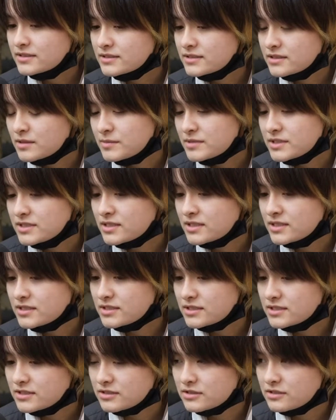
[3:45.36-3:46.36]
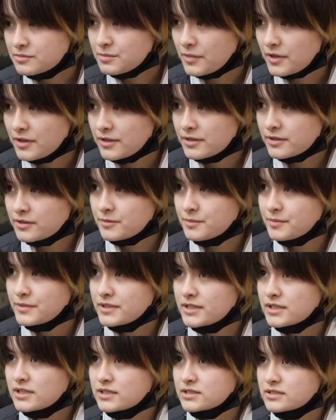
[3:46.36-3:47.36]
to some extent it is smart
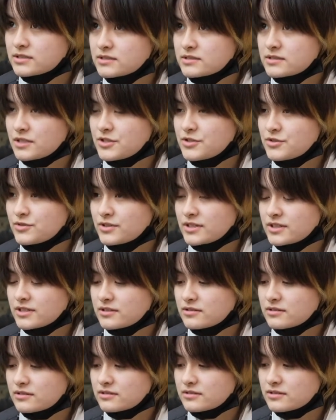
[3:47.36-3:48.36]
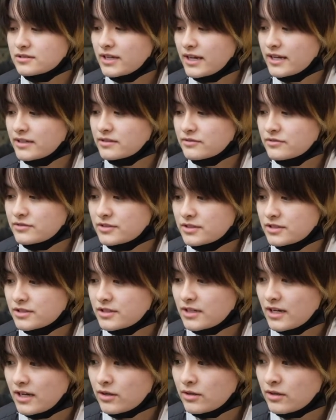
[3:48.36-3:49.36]
because then you can kind of
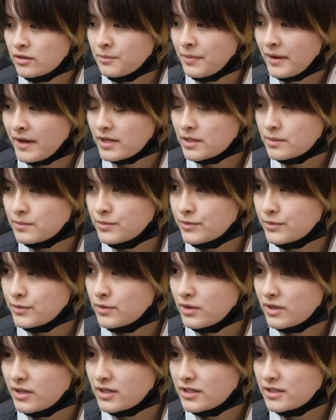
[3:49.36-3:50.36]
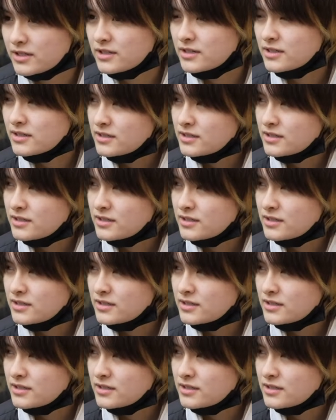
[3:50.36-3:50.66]
see how compatible you are.